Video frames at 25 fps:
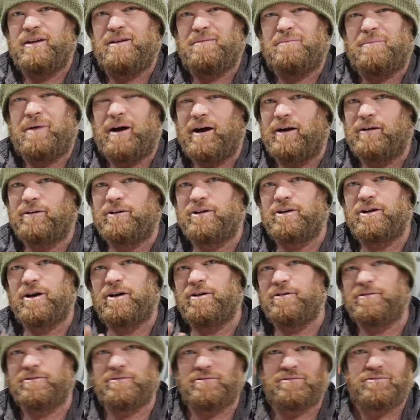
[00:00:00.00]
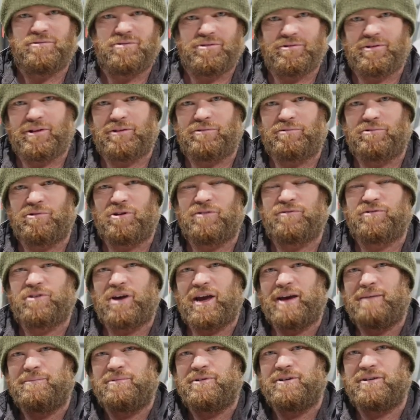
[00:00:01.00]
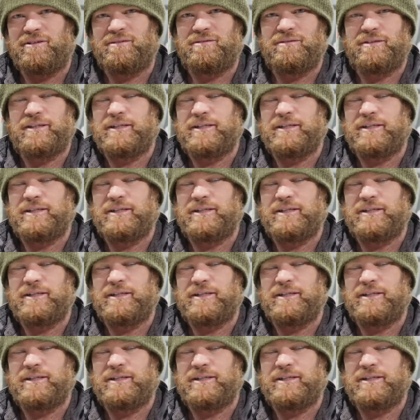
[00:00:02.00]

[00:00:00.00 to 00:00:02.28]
I'm going to go do that all off camera.